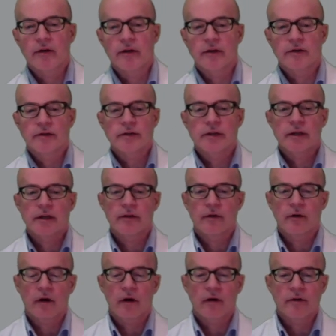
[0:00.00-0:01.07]
you can see
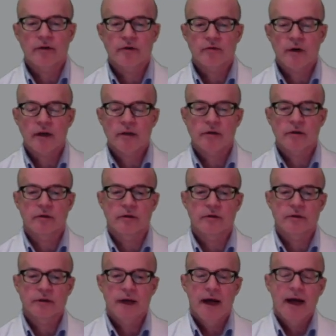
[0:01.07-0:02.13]
there are
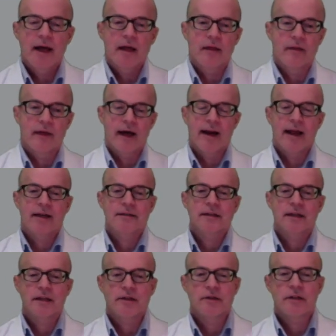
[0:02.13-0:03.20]
structures that
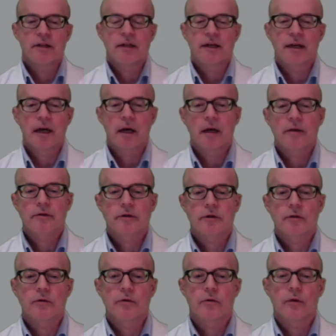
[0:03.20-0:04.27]
SEEG can get us
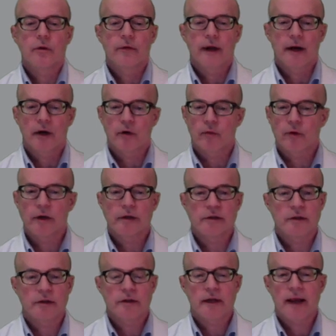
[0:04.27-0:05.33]
to that a grid
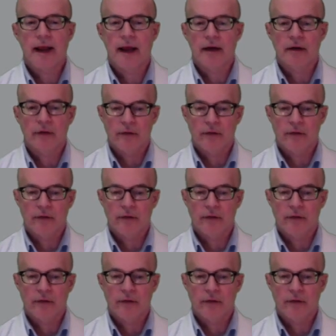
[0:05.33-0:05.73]
just can't.